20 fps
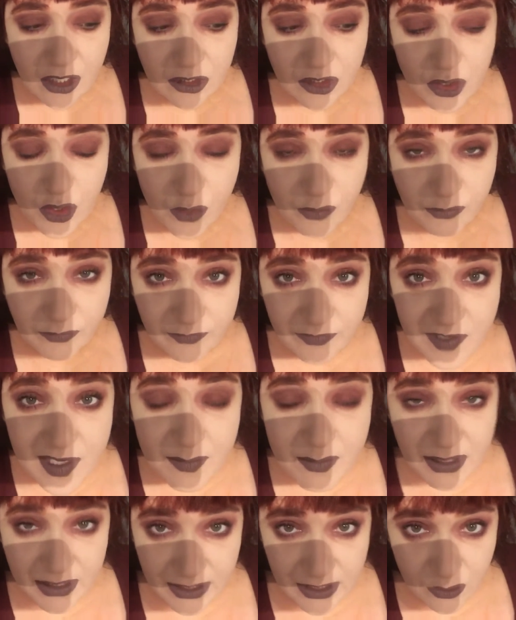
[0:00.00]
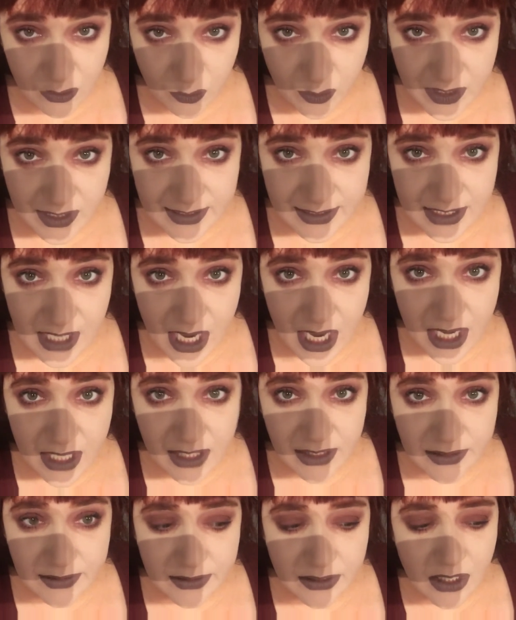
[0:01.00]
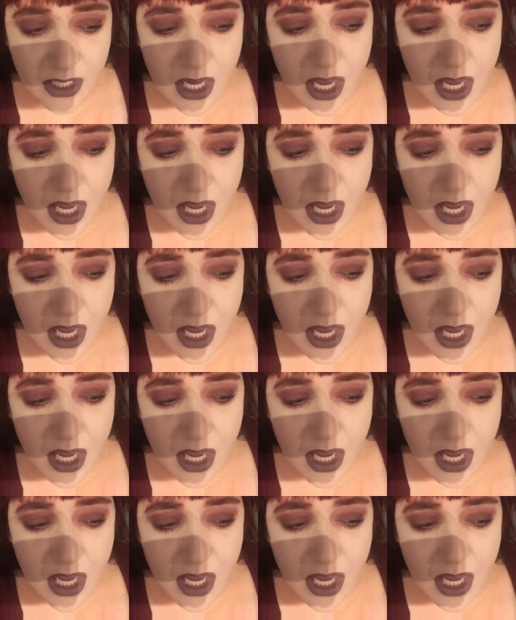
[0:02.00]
you know, vehemently criticized.